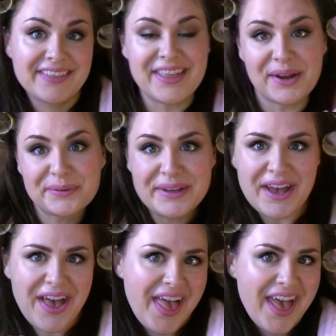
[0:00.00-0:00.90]
there
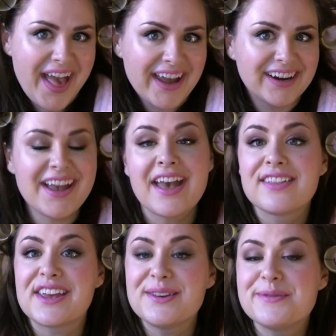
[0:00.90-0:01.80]
we are.
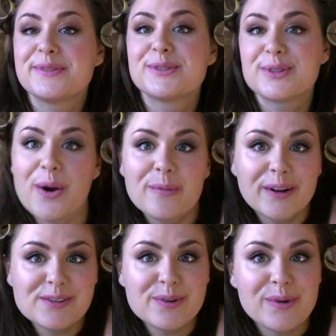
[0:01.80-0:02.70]
Thank you so
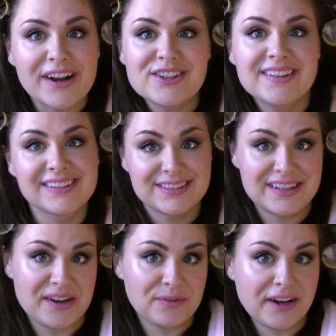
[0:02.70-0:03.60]
much for watching this
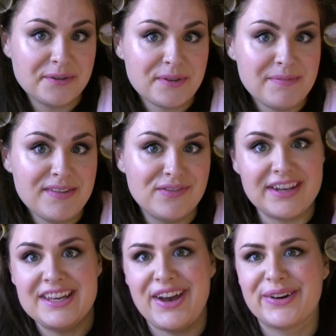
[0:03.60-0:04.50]
Get Ready With Me
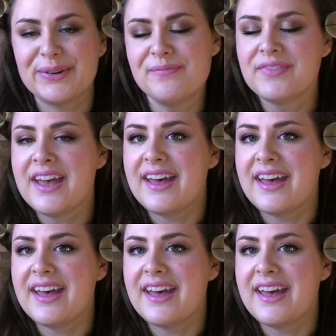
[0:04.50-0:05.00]
video.